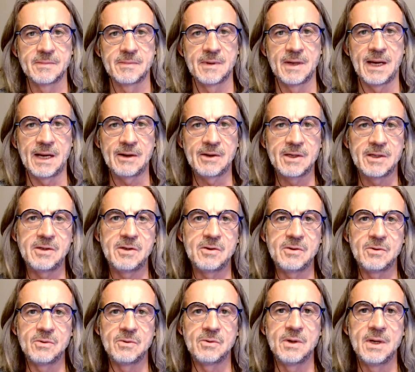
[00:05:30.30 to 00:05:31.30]
How can
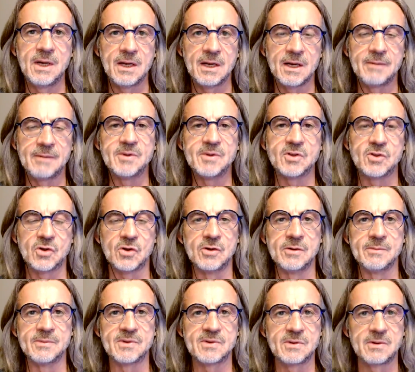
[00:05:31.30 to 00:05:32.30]
you come to
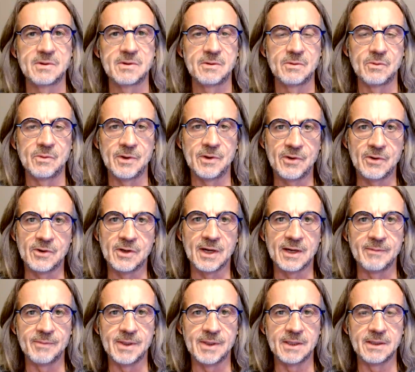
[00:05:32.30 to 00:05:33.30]
terms with your
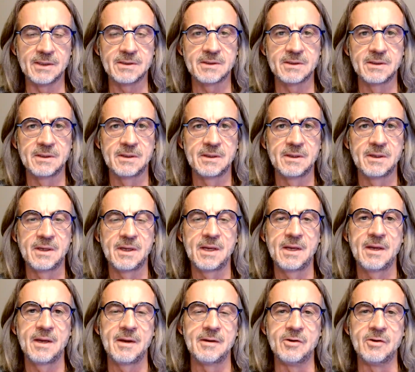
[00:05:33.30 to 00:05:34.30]
diabetes?
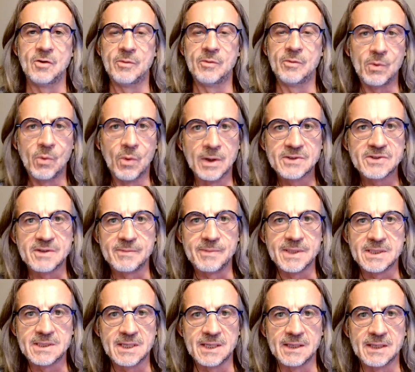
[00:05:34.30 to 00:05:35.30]
Nobody wants to be
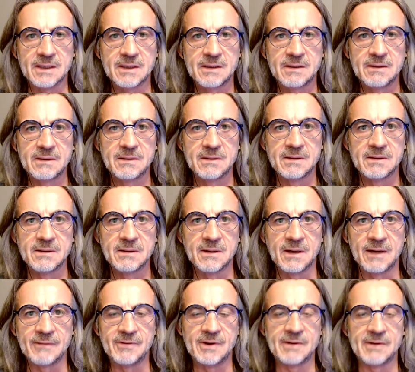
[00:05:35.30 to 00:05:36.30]
sick.
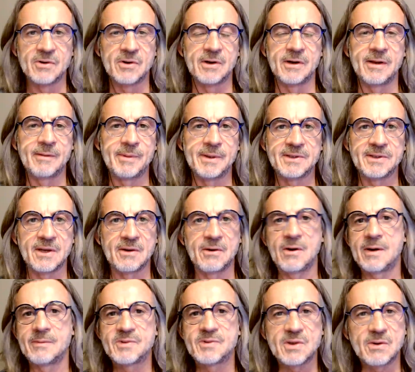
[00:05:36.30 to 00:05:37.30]
I've never heard anybody say, Oh,
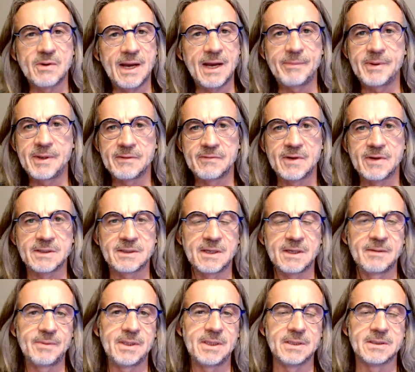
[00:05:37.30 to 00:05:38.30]
I'm so happy I've got
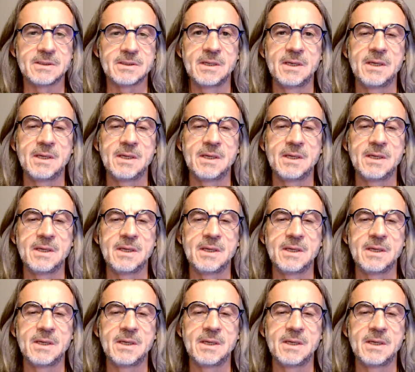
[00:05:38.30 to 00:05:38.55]
diabetes.